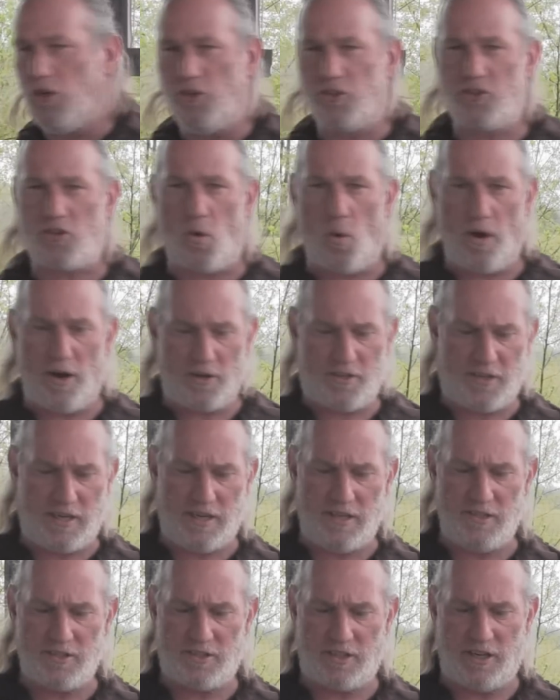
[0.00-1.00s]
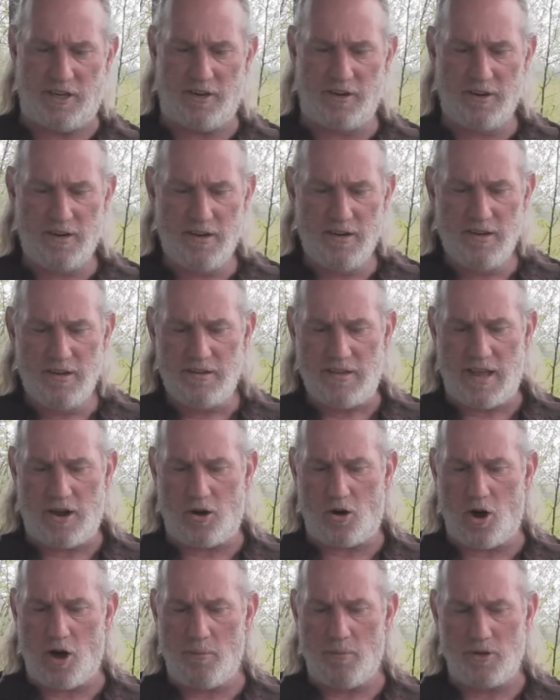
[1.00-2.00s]
two square tins here
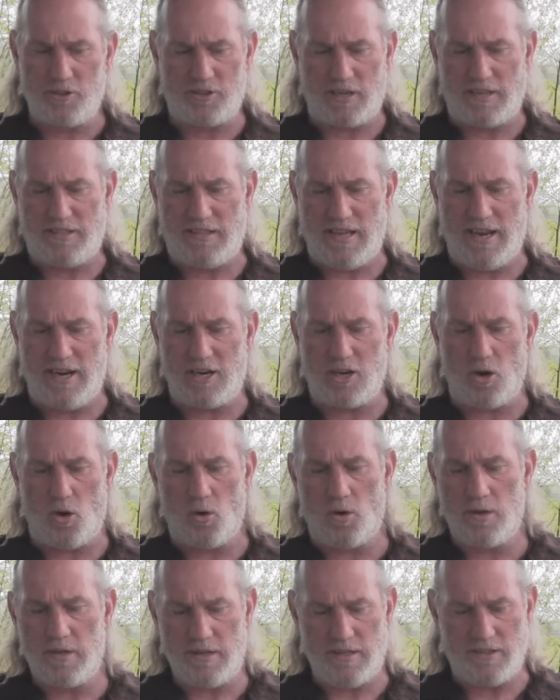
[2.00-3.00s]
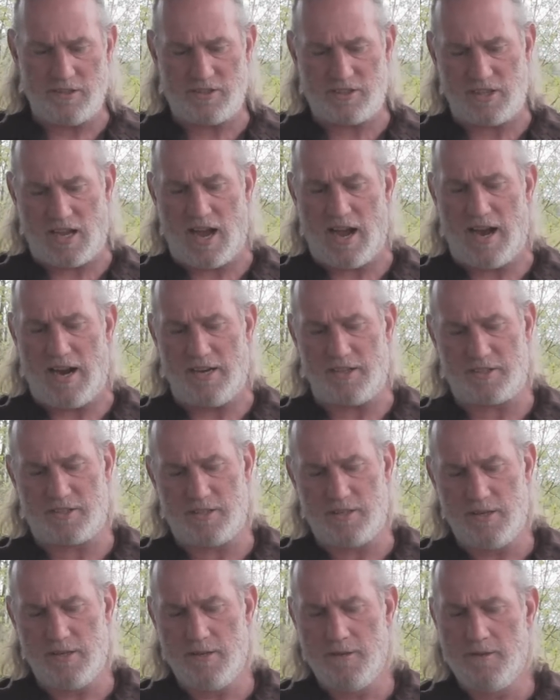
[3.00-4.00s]
that are almost identical in
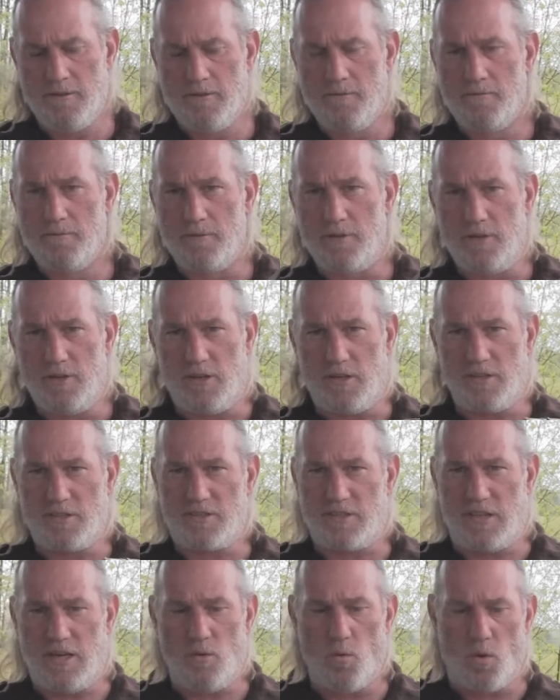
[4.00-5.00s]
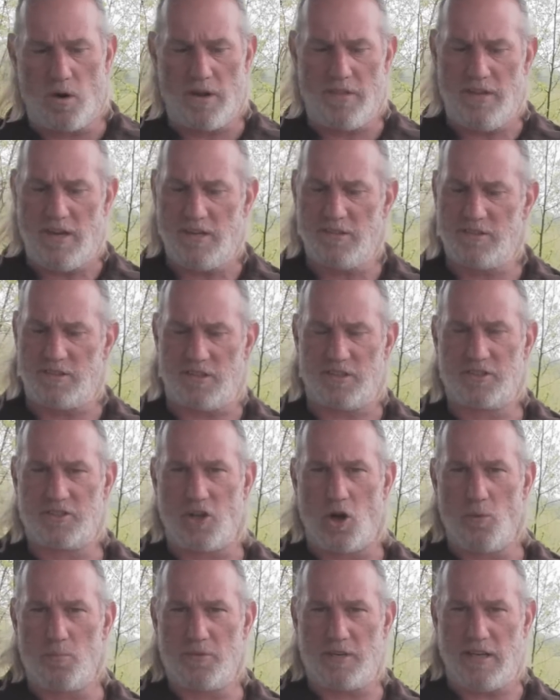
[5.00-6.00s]
size. You can see one of these is a
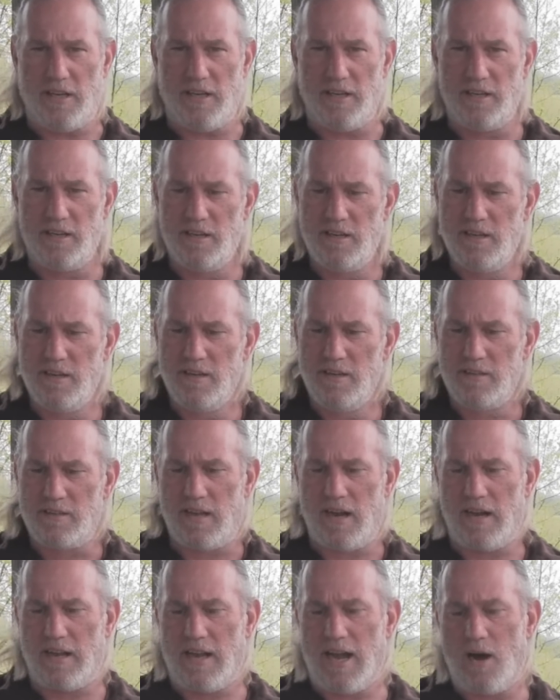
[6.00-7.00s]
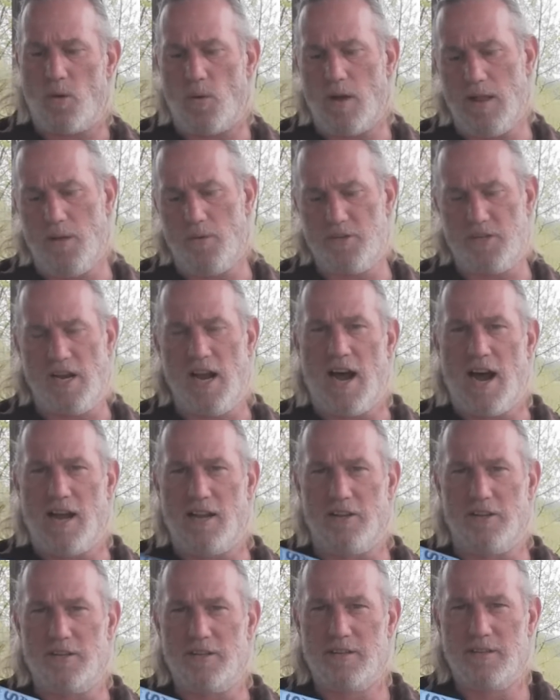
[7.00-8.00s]
soap tin, that I got while I was in
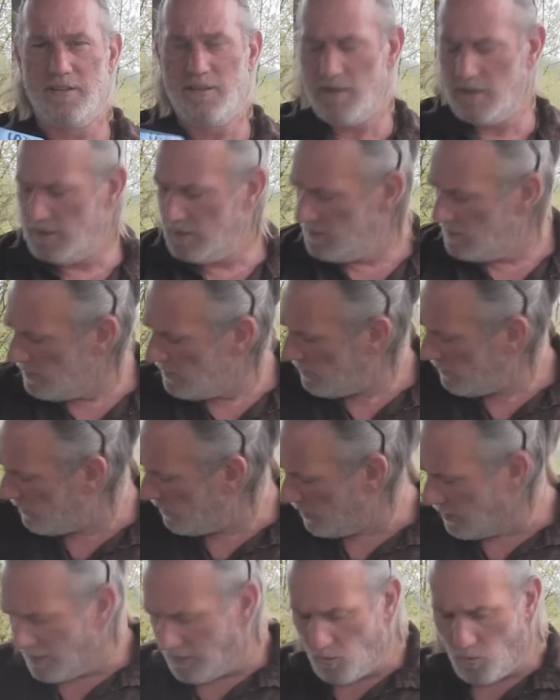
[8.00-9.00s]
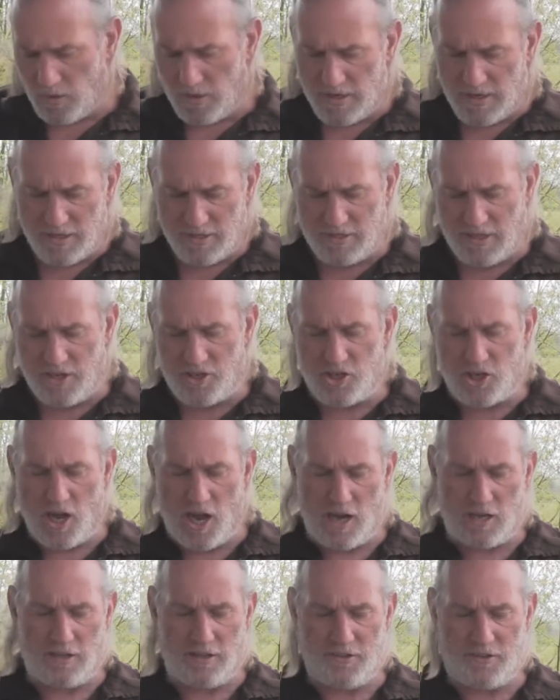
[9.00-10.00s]
Holland. The other one is a
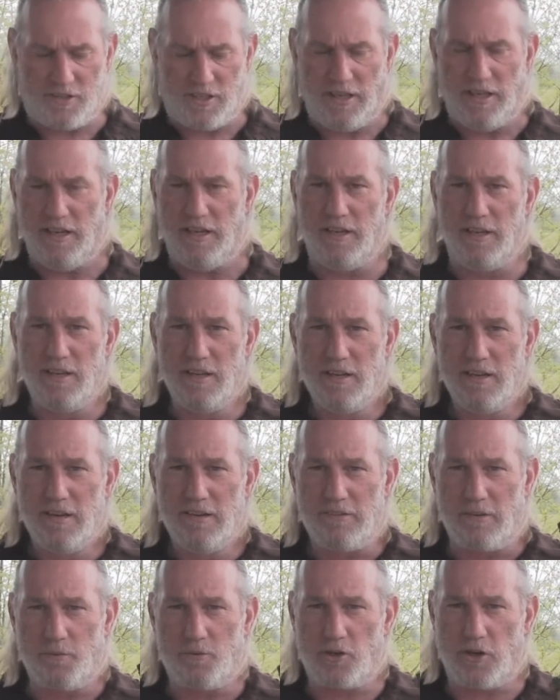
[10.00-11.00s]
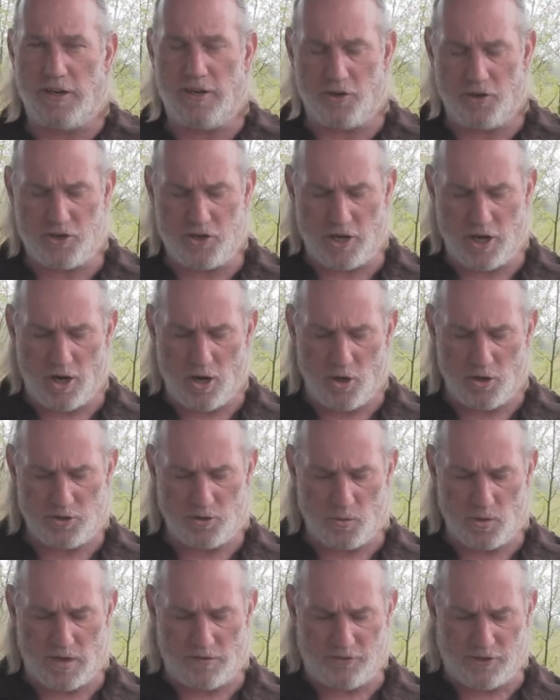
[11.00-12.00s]
chocolate tin from Trader
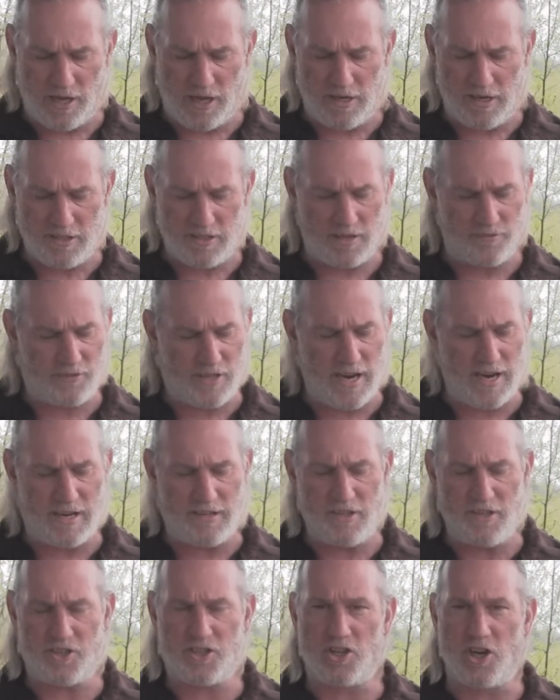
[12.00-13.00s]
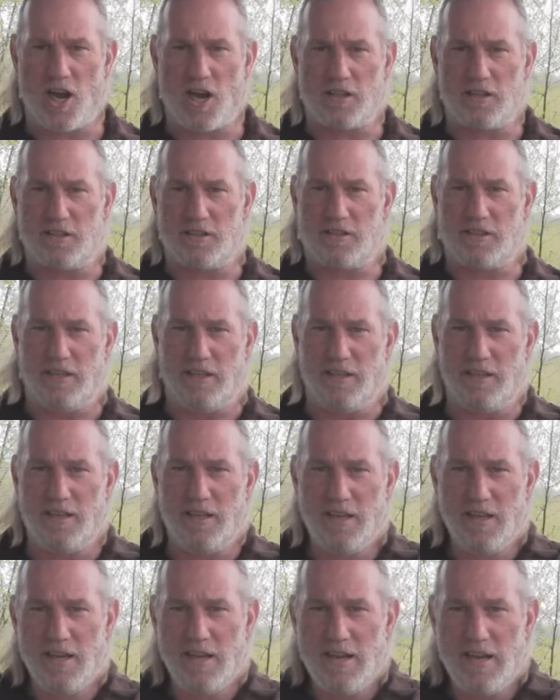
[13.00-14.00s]
Joe's. And what I've done is I've taken this chocolate
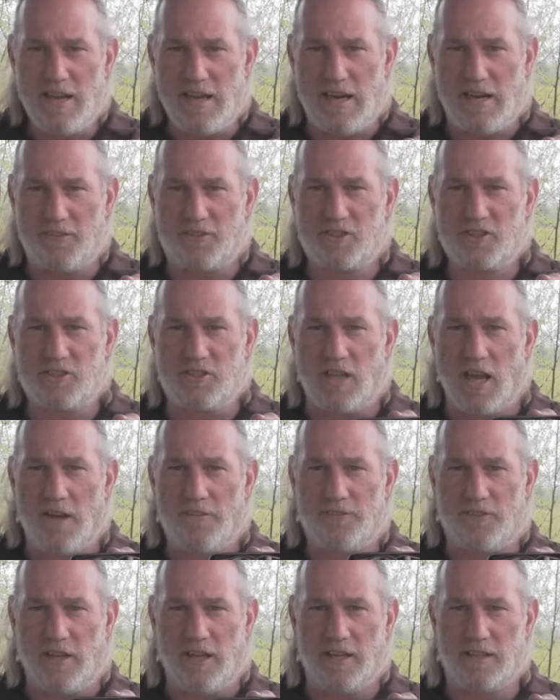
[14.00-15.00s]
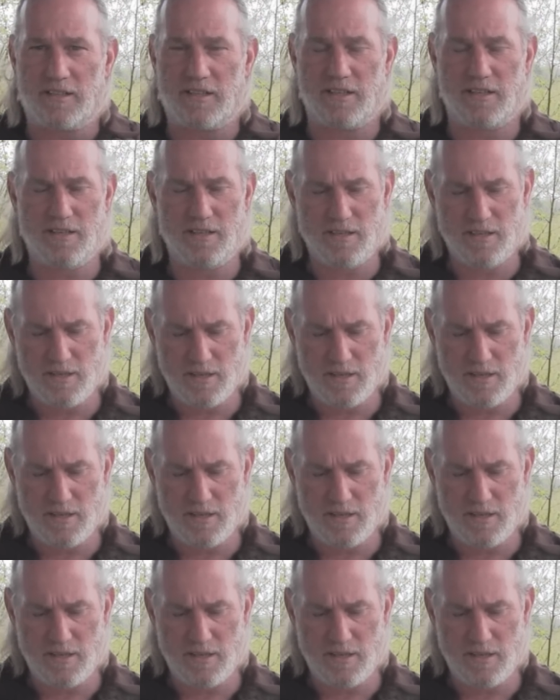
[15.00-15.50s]
tin and I've stuffed it